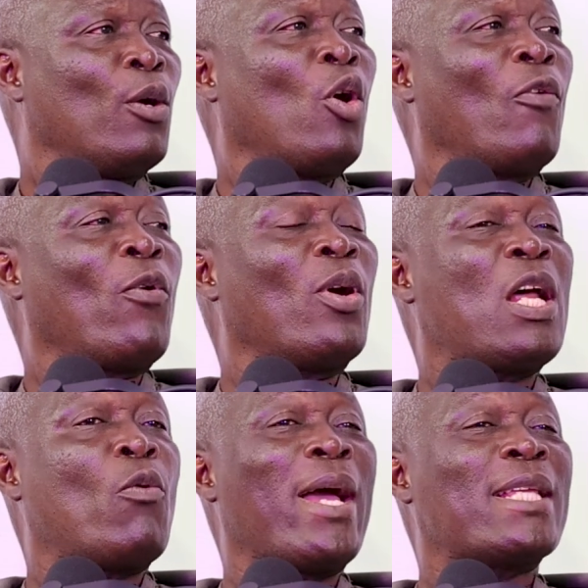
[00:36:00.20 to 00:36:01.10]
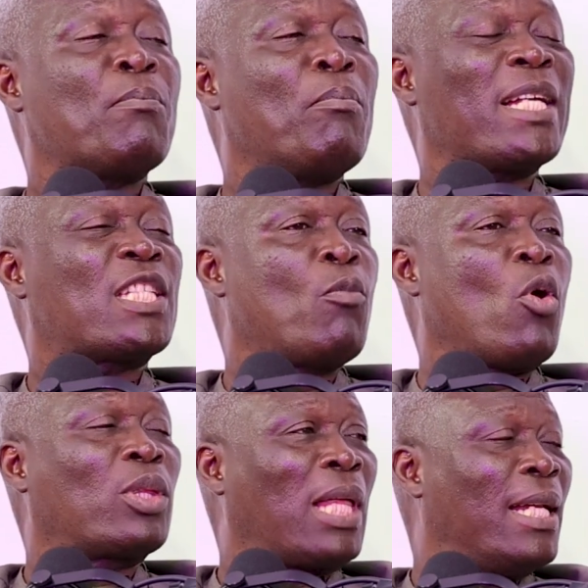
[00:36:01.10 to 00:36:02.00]
of otherwise much
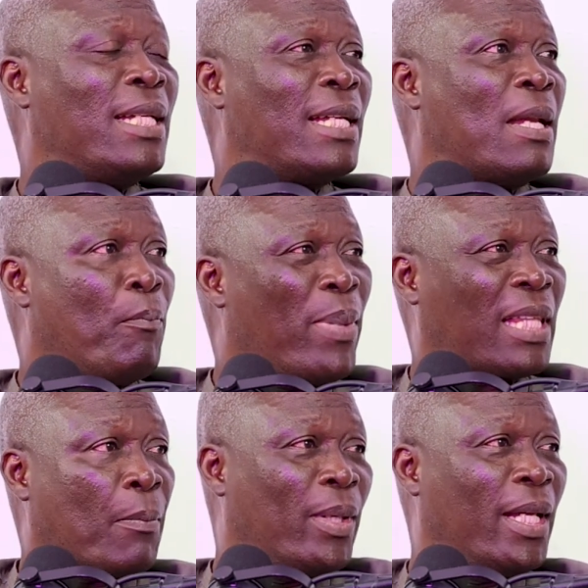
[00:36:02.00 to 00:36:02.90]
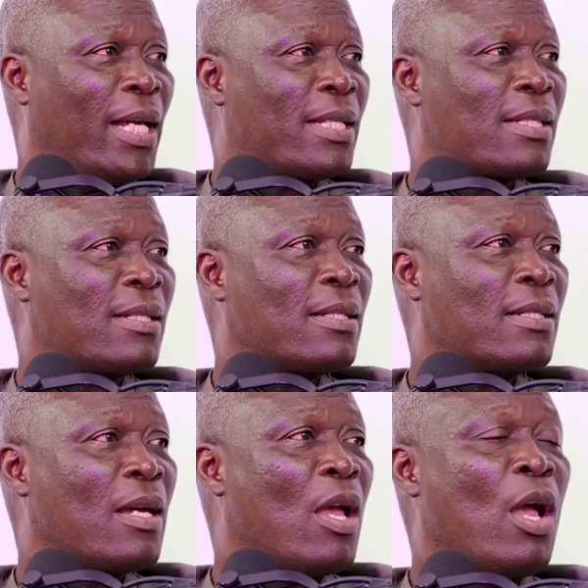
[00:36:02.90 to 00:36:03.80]
more talented and better players
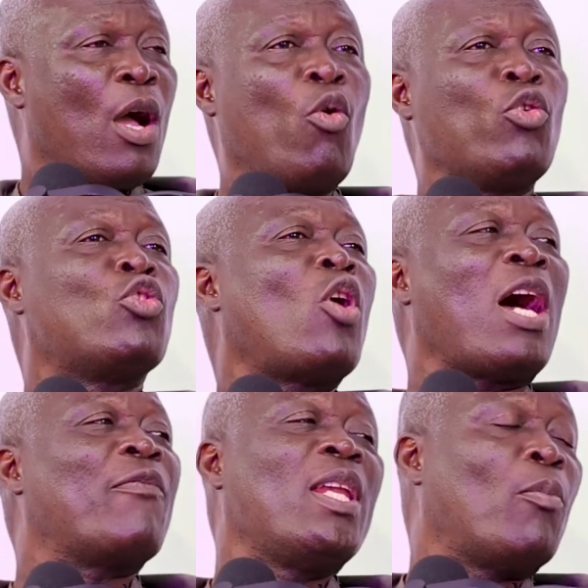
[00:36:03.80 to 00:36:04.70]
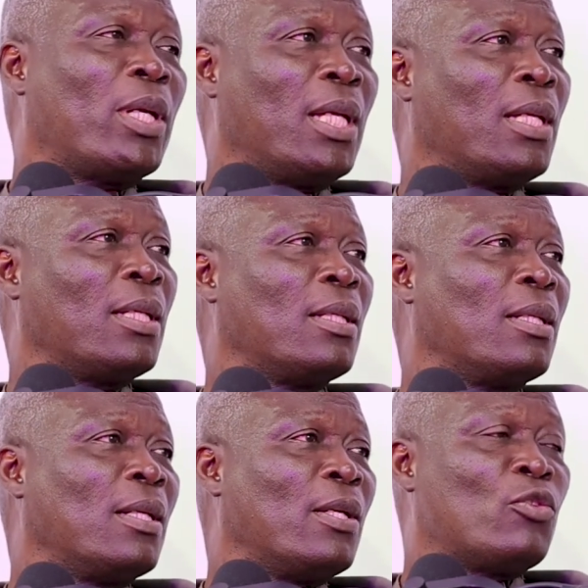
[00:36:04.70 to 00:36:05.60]
who do not have anybody
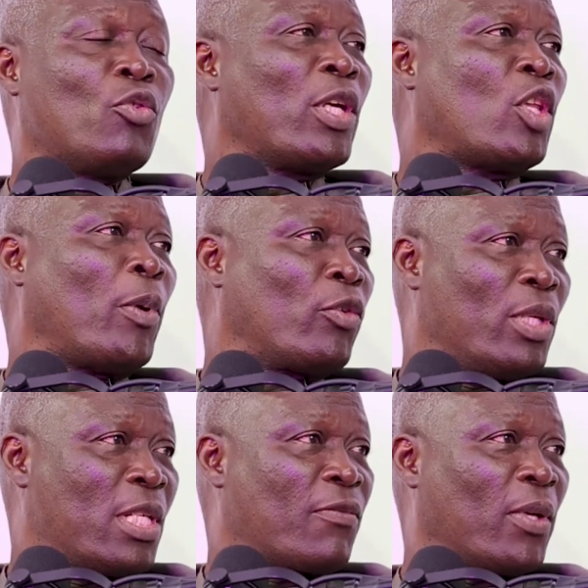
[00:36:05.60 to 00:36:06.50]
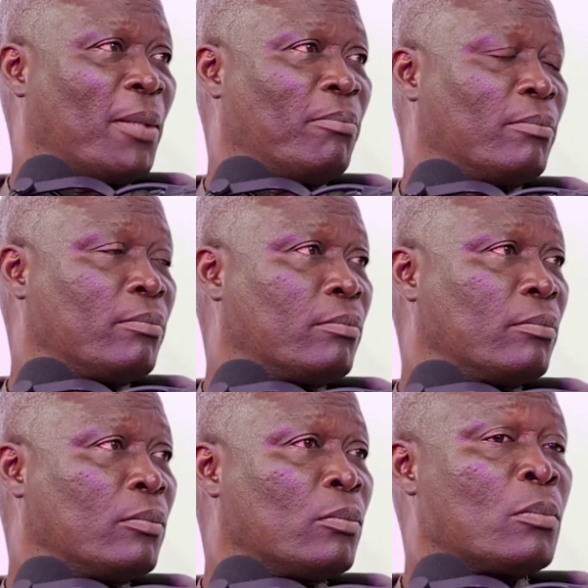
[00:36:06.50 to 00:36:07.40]
to create opportunities for them.
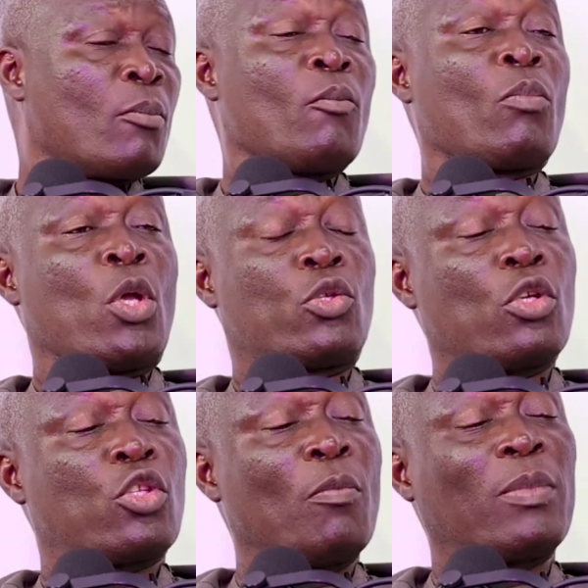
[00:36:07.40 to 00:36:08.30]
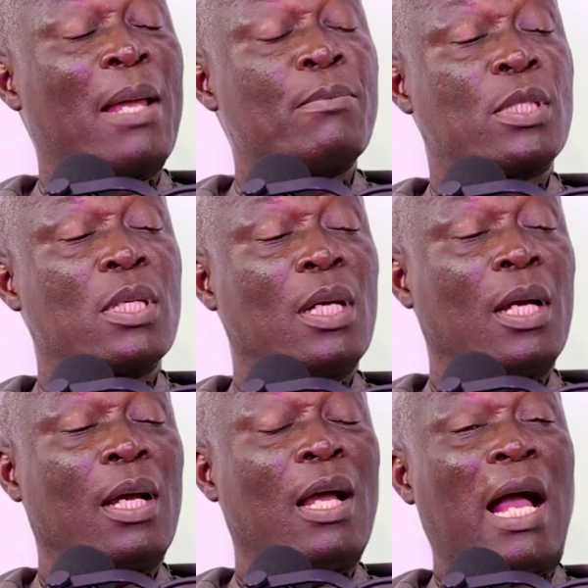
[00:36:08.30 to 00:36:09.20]
So sometimes
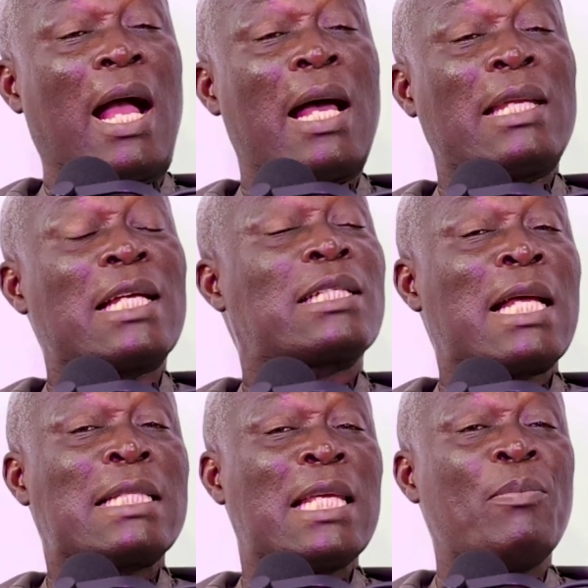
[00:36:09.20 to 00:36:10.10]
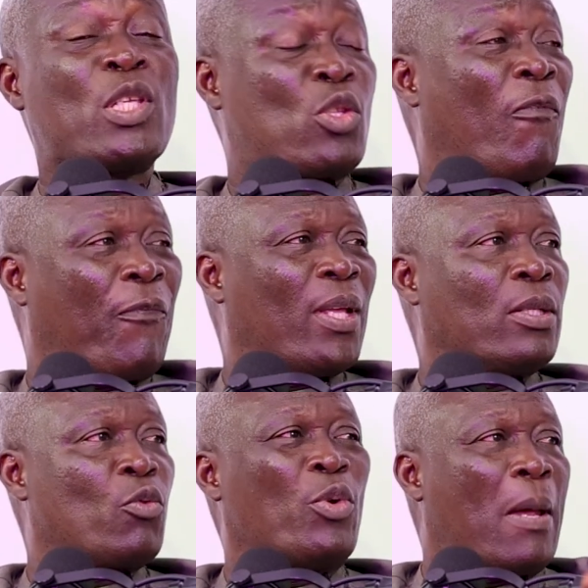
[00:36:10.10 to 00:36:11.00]
our national team is not
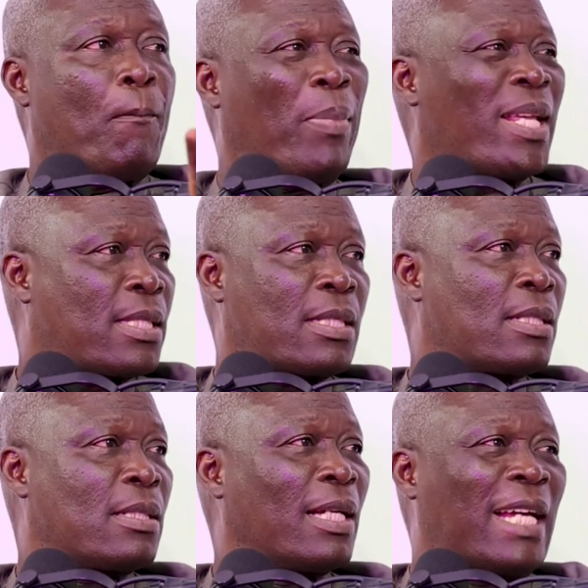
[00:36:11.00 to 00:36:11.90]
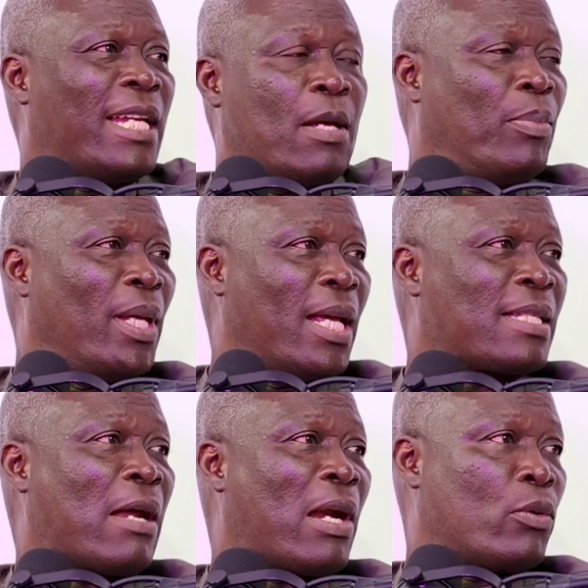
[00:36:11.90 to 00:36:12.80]
filled with the best Ghanaian players
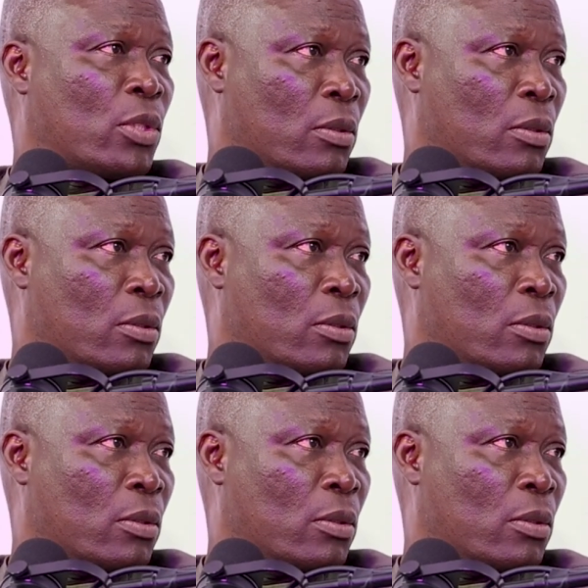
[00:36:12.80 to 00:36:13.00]
around.